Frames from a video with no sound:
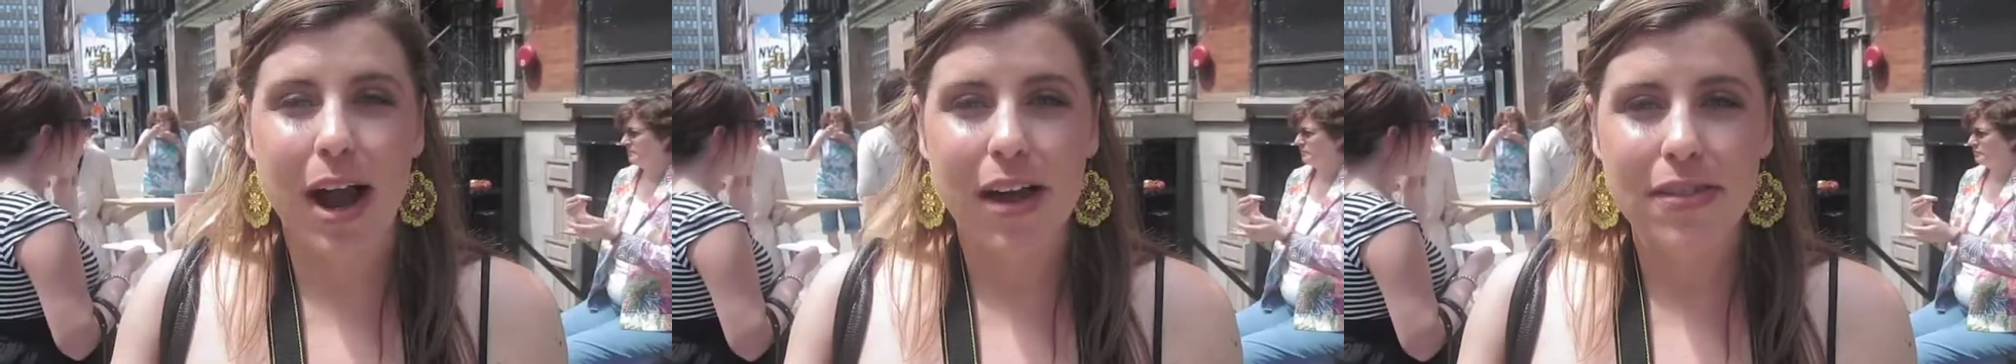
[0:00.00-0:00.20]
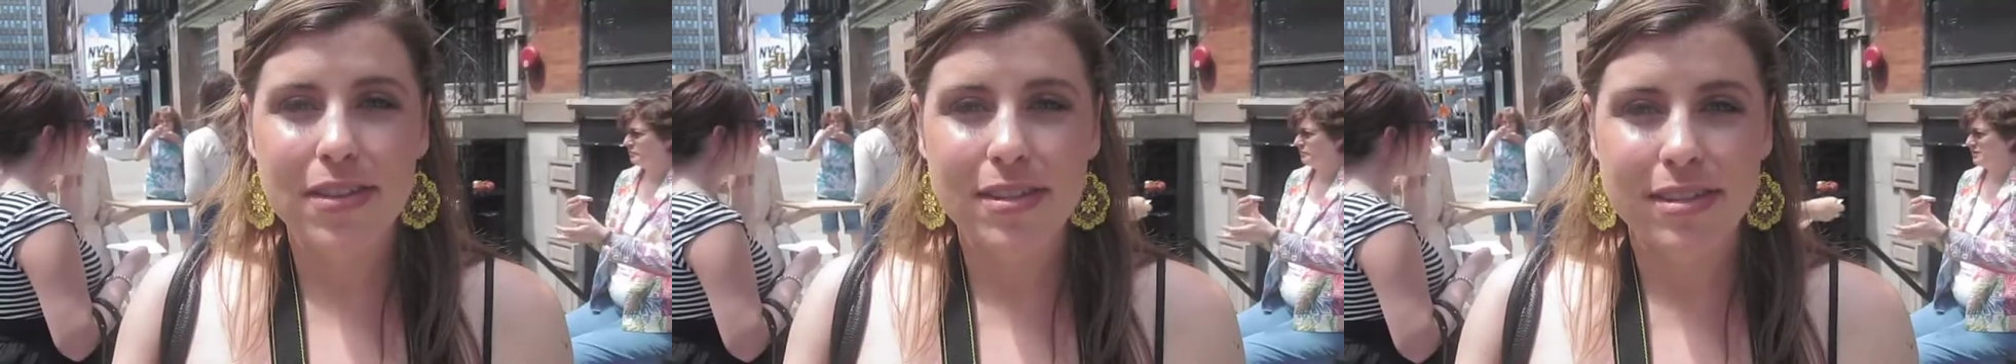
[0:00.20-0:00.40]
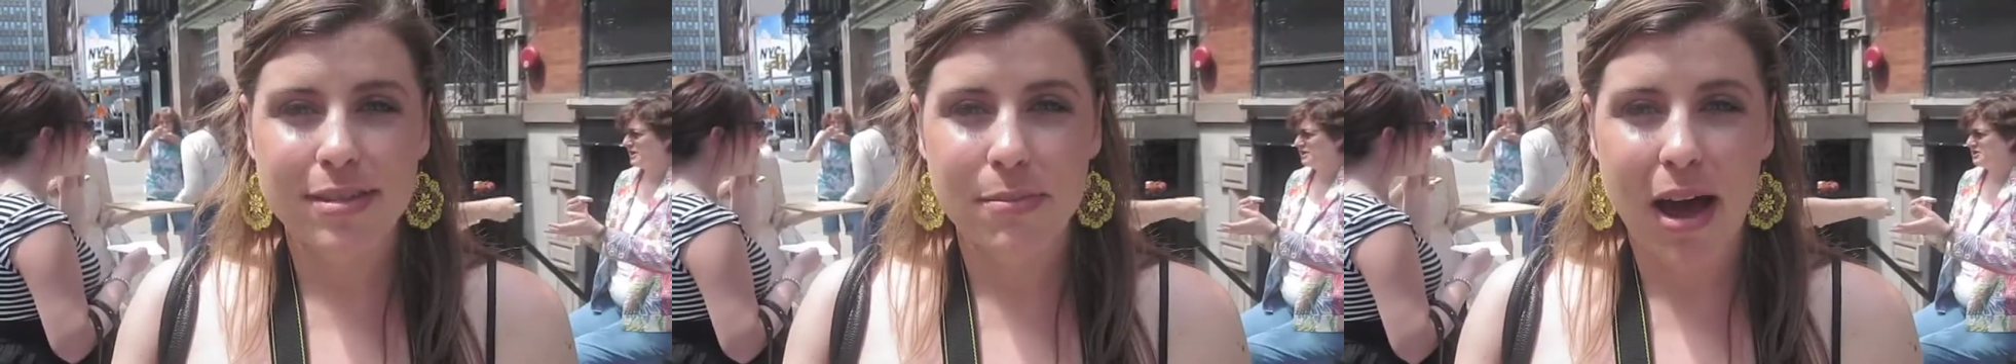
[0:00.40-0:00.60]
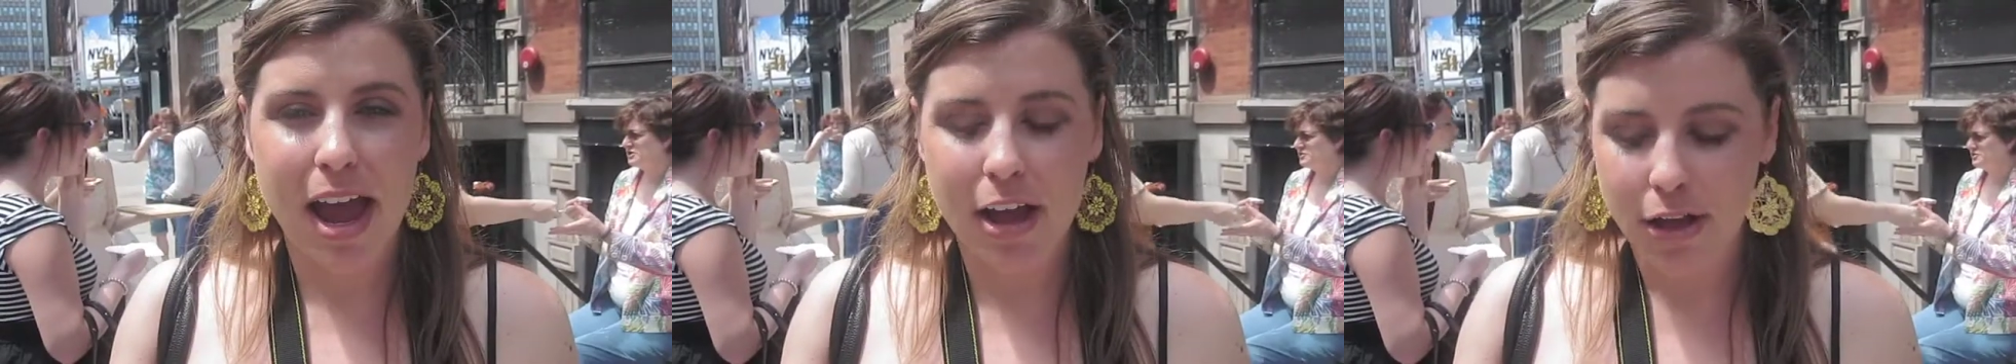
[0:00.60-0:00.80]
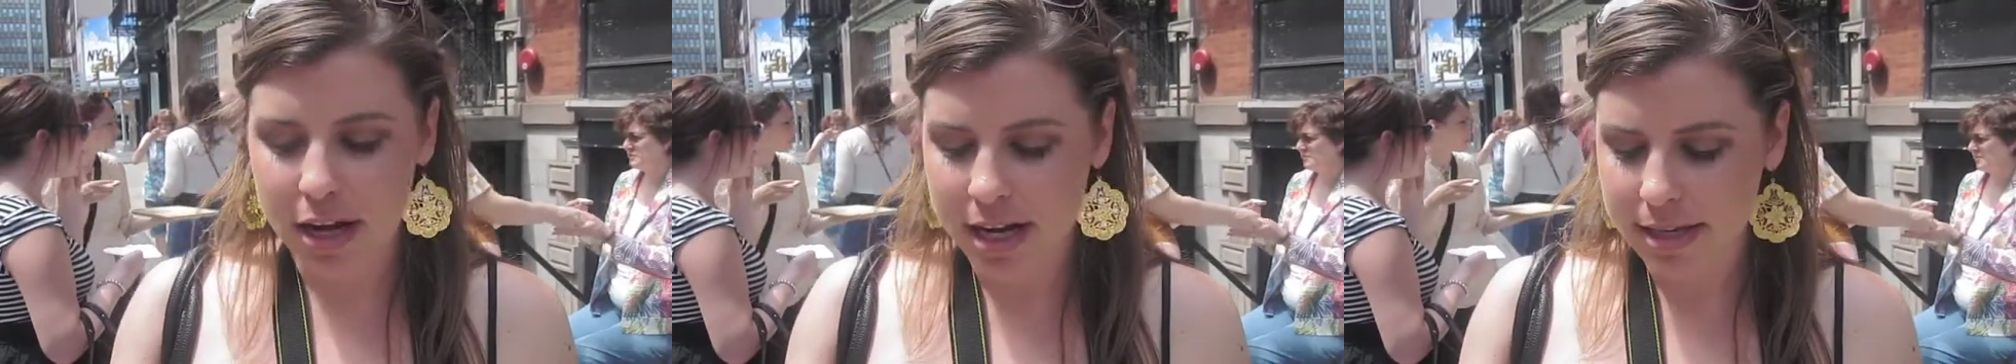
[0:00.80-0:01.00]
at the
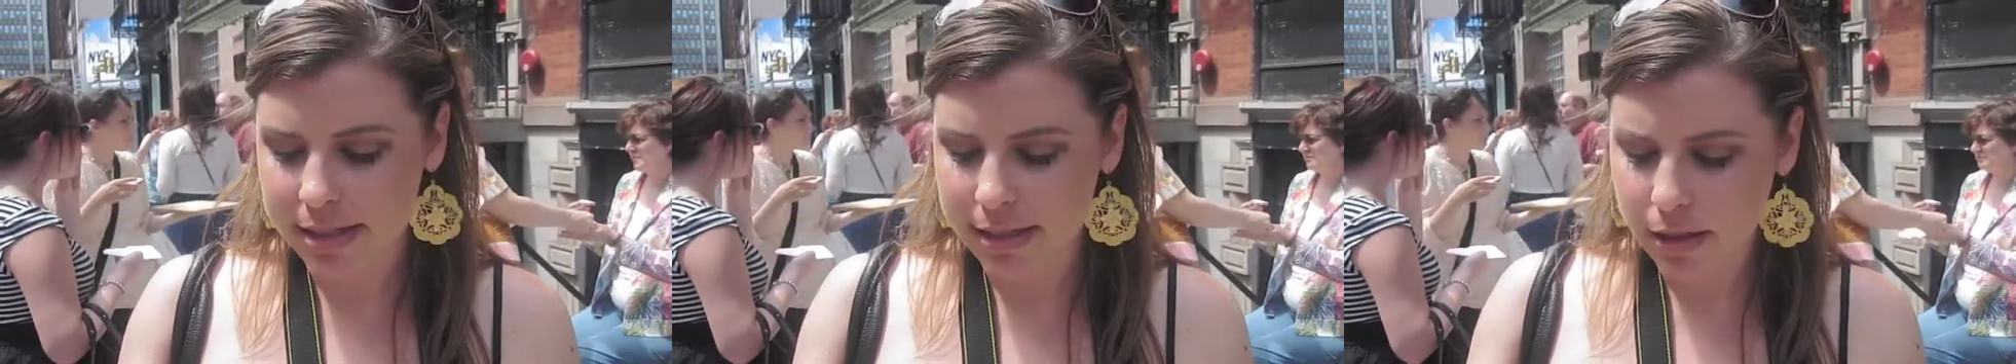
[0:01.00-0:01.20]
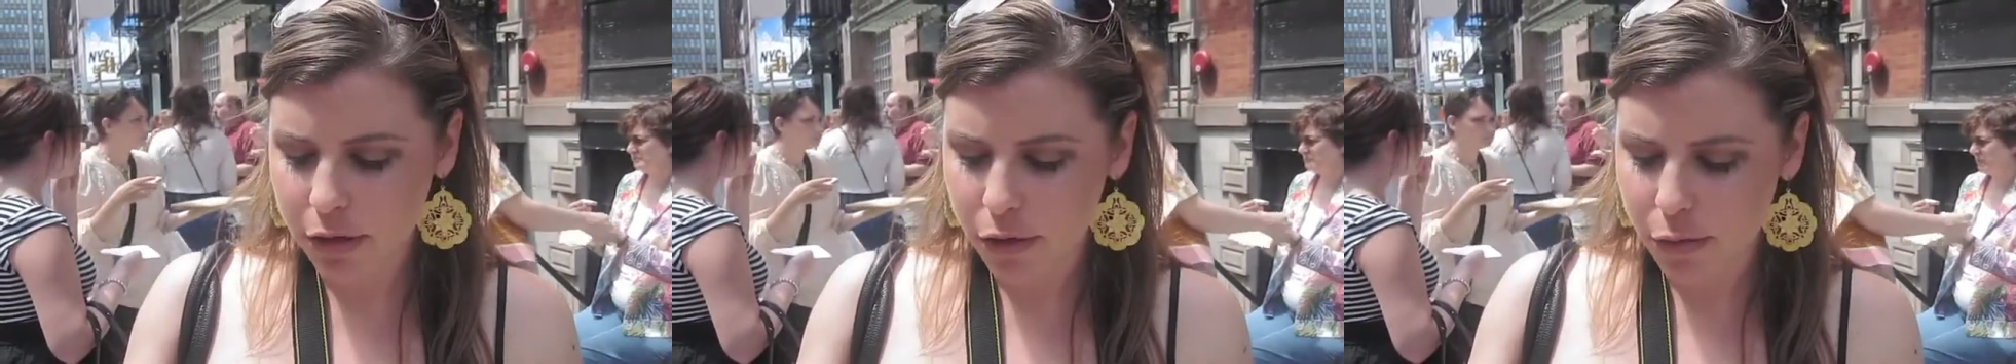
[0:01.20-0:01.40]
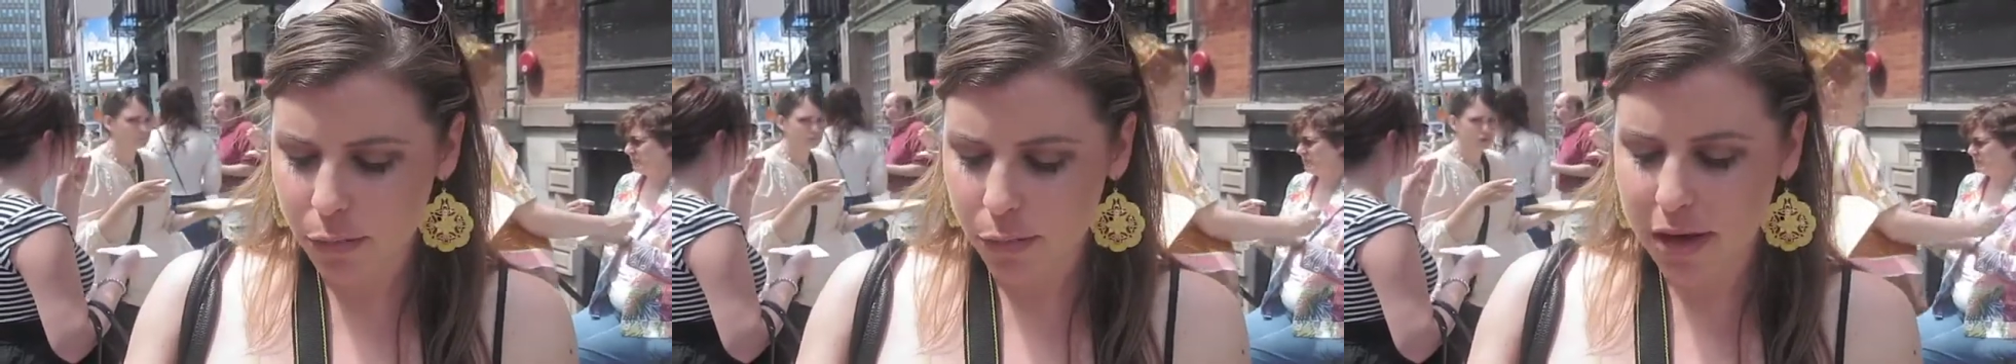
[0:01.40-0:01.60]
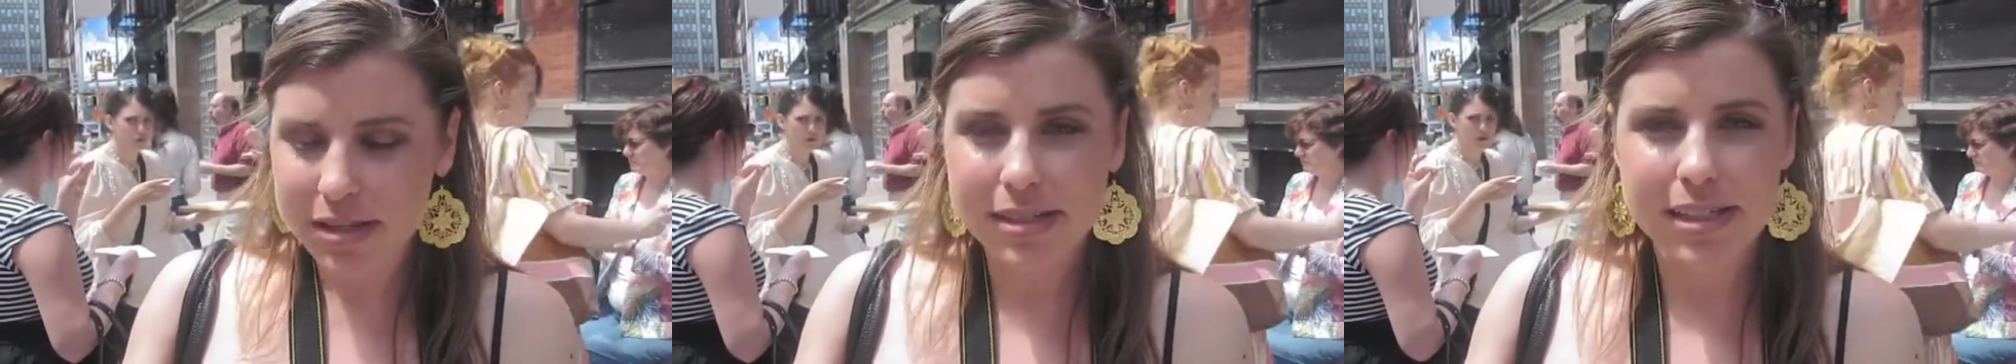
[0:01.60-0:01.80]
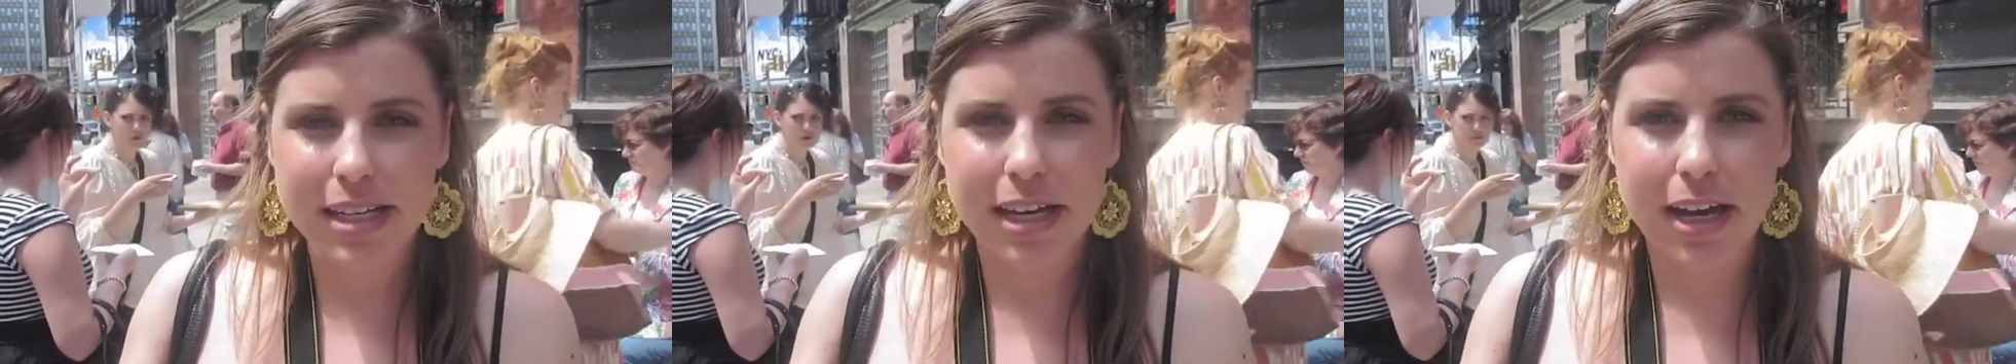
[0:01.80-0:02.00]
Smile, and it's a little
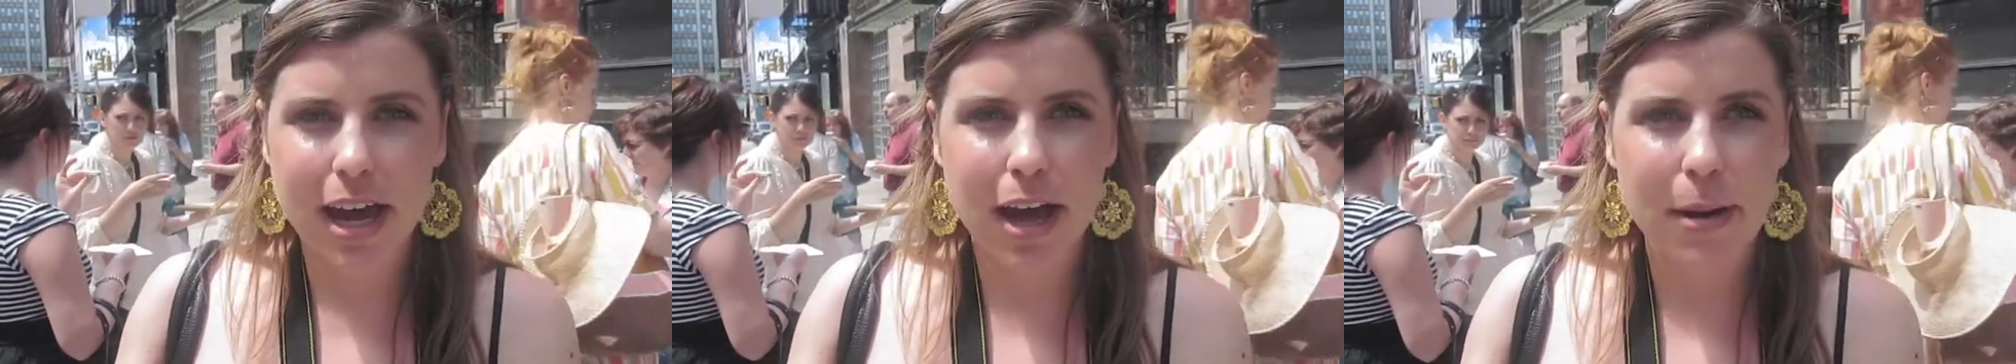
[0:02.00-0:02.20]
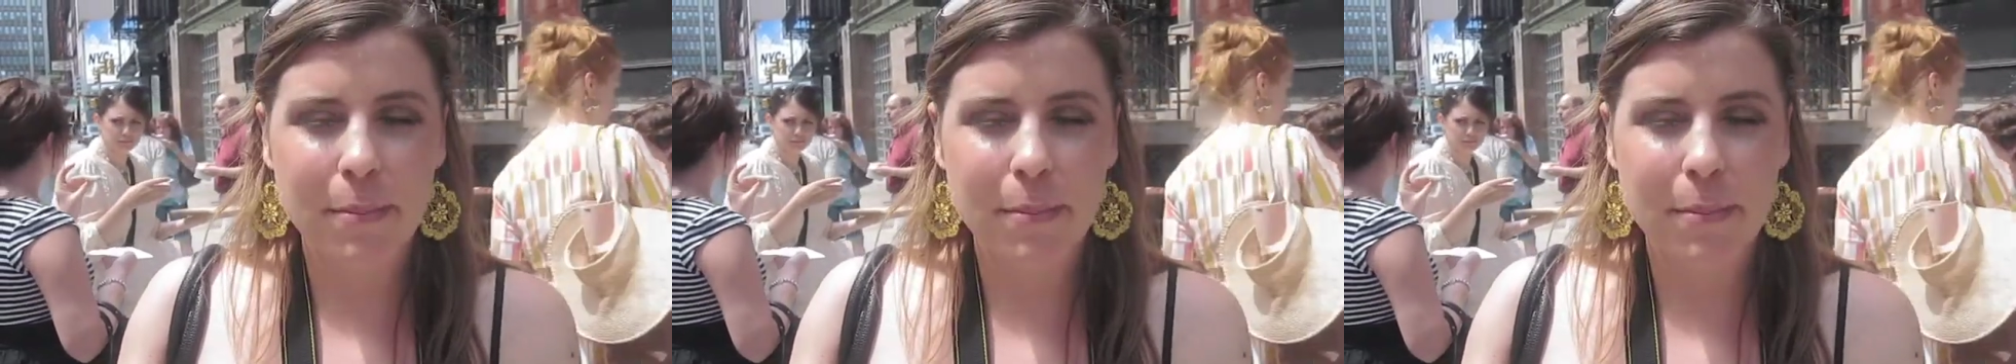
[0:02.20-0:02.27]
rustic